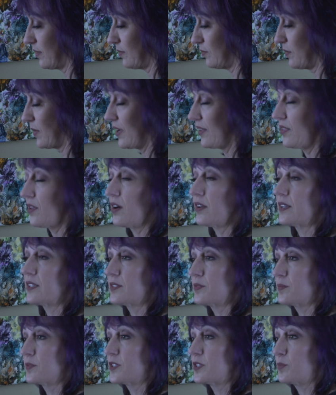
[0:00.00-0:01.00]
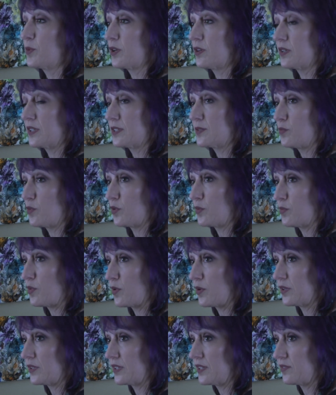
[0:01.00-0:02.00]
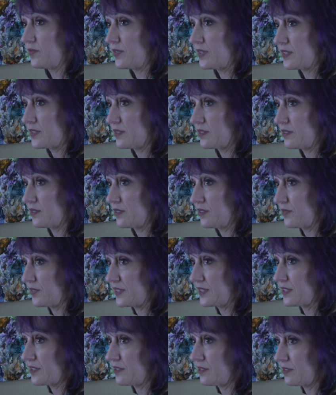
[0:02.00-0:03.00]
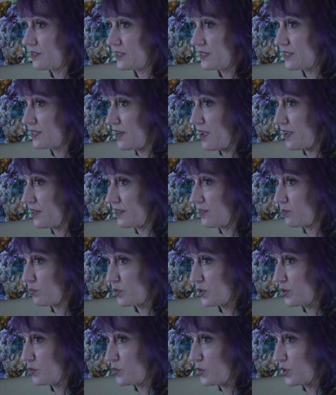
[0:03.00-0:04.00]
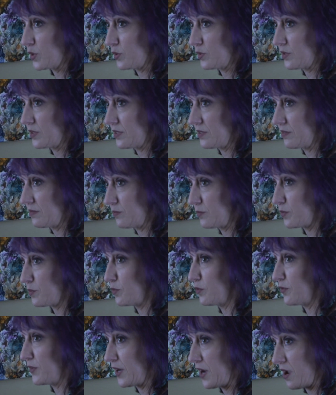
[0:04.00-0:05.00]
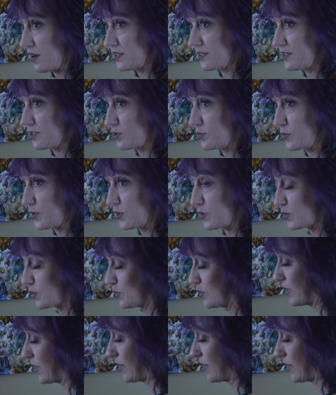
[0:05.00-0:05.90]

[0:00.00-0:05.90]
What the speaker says: my thought is spirit is more important than physical. The physical is not the real world. We're moving on to the spiritual